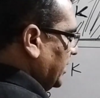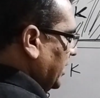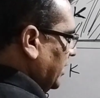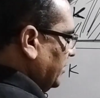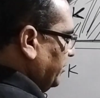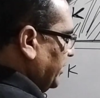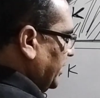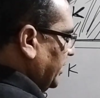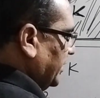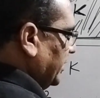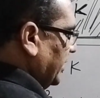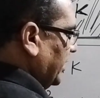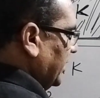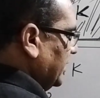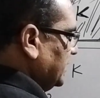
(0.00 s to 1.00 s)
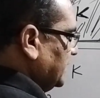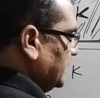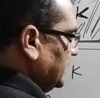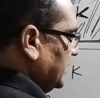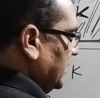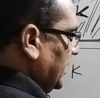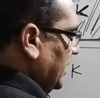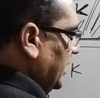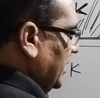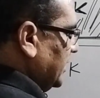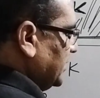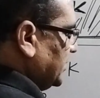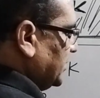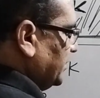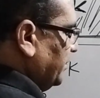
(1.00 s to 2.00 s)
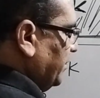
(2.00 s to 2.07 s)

can be written as X